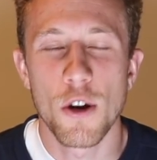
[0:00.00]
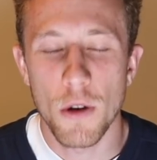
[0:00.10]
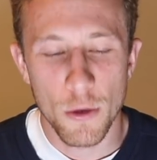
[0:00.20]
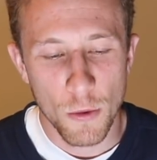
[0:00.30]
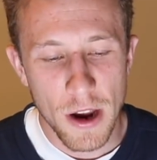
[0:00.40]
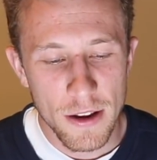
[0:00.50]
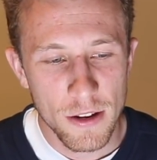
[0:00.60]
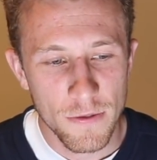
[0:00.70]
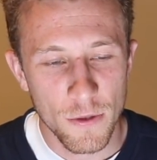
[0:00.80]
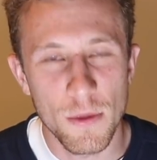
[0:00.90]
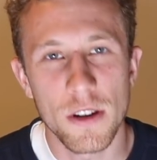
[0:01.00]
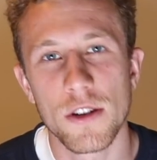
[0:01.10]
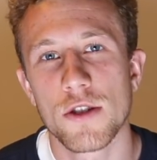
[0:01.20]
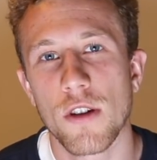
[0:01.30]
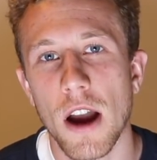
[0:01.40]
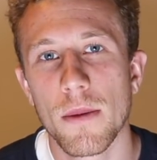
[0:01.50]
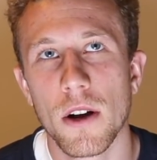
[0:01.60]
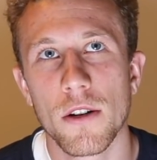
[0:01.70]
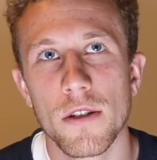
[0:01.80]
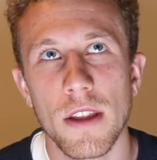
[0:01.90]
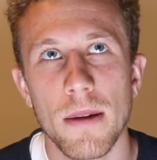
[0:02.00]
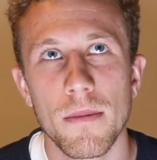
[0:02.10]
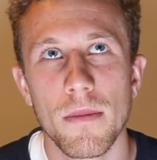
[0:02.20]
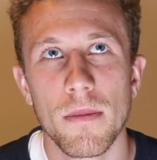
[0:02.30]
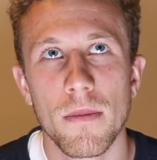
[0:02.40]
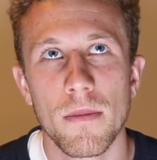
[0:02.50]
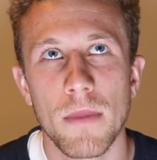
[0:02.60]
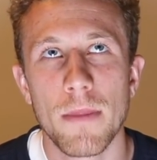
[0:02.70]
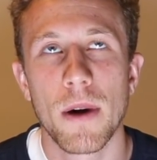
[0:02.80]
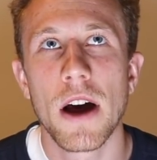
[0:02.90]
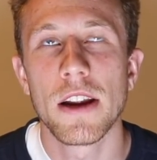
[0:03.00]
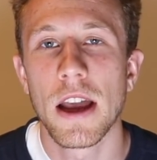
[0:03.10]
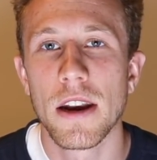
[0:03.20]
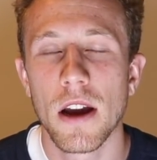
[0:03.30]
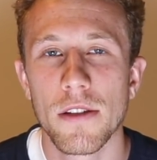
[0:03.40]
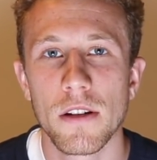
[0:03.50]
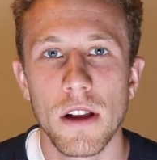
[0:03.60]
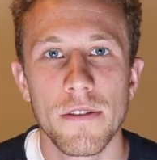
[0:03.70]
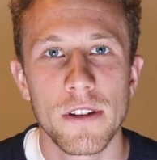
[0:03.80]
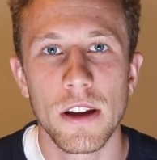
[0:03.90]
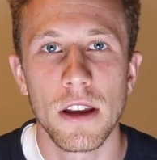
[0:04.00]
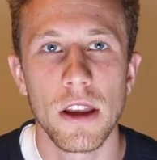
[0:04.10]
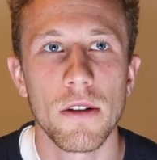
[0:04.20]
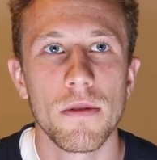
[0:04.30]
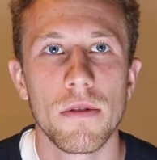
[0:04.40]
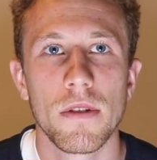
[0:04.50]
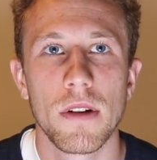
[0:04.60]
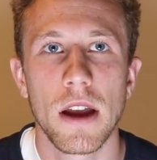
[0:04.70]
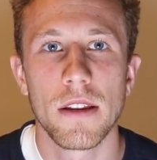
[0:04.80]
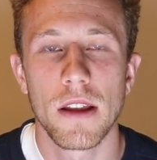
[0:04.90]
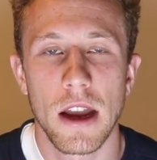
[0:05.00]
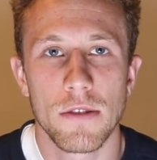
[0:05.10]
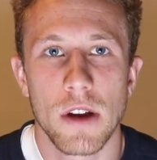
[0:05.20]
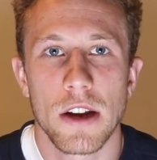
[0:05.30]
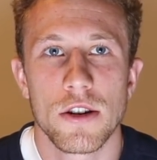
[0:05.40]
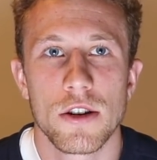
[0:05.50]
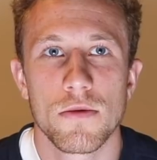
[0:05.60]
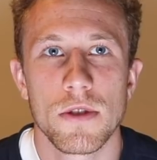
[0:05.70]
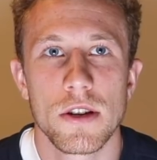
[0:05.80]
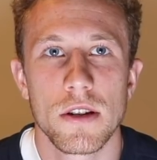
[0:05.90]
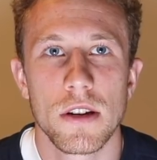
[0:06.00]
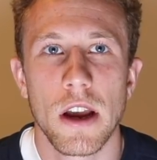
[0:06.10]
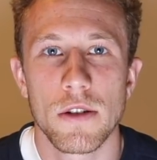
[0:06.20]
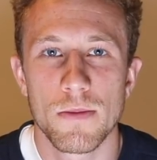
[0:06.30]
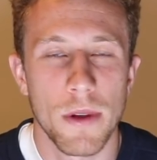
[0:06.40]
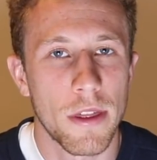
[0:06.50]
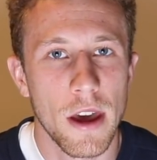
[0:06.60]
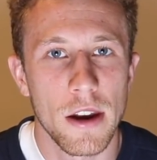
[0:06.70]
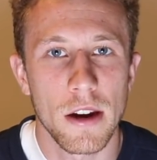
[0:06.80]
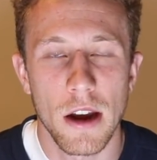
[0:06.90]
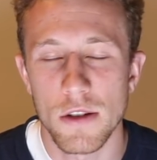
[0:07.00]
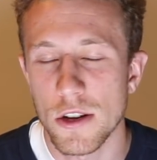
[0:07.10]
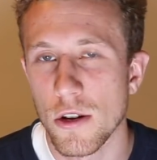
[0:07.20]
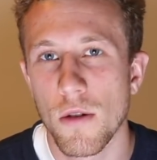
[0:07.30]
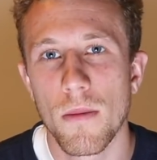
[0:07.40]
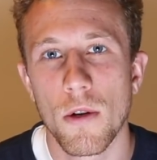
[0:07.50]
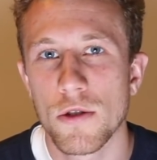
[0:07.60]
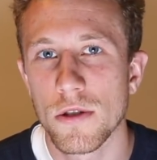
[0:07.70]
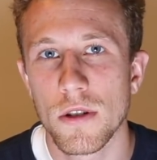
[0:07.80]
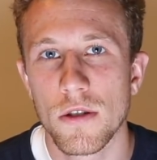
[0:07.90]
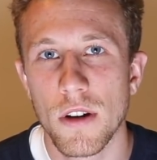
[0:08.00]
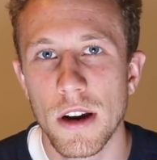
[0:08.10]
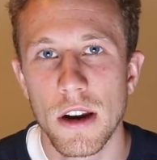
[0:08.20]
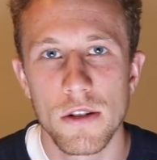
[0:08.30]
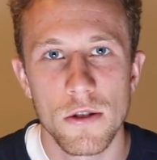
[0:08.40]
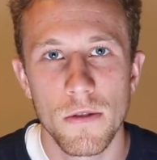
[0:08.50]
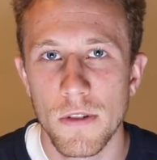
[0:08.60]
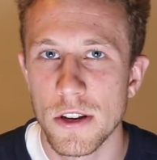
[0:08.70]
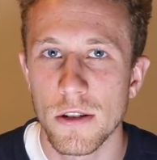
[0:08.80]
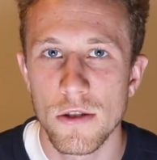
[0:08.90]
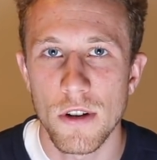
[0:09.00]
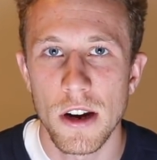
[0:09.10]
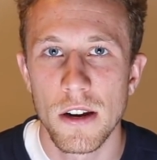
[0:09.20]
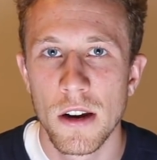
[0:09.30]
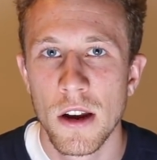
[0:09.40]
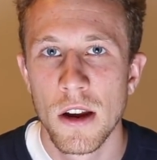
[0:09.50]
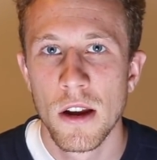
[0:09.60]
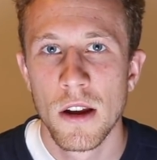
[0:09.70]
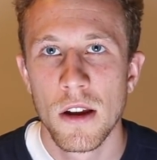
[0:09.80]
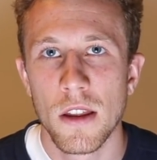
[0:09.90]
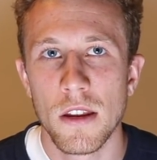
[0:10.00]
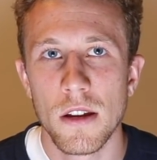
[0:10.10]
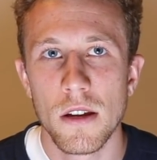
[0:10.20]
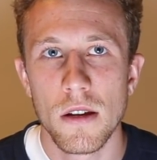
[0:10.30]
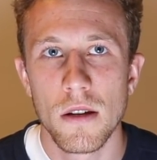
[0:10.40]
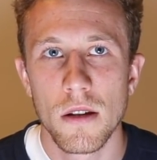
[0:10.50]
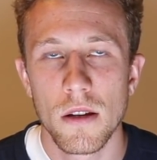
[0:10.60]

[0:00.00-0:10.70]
no other way for me to describe it other than that my body had nothing left to give. I was pathetic. I was so emotionally drained. I was so physically drained. The